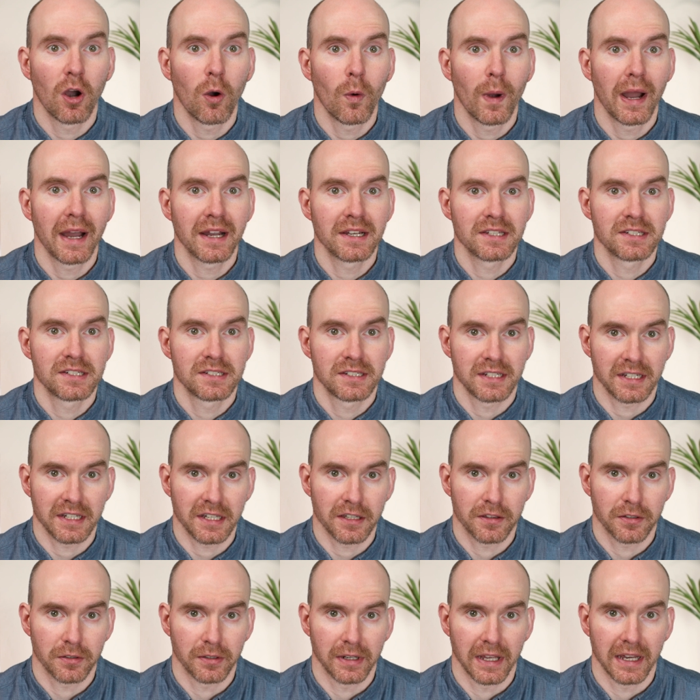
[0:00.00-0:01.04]
coax to
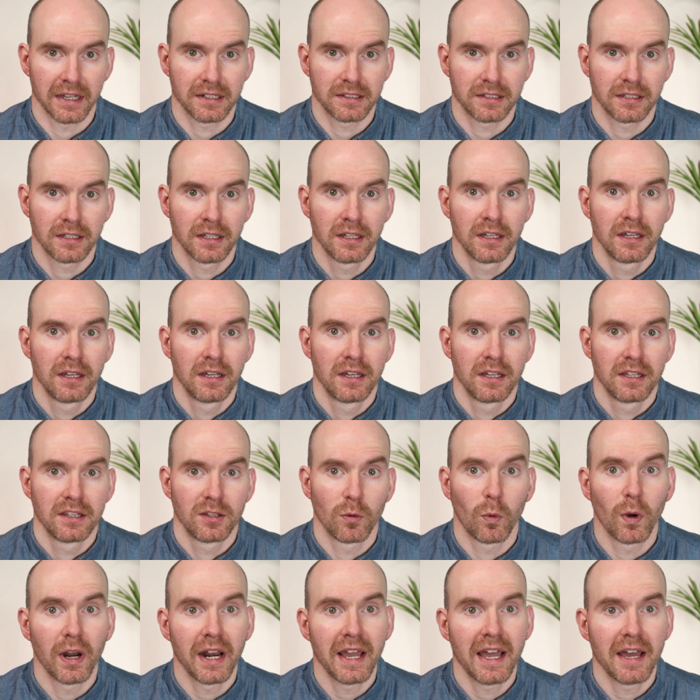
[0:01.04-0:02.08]
Ethernet.
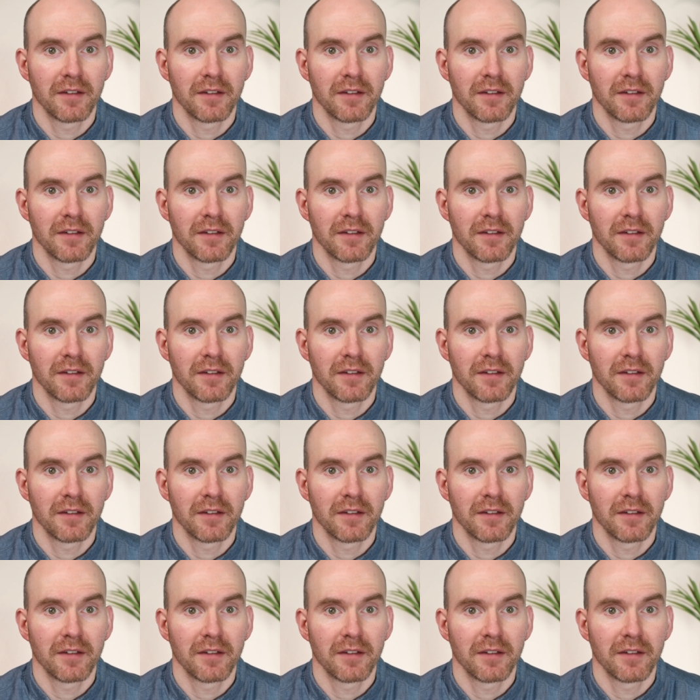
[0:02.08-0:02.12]
The one I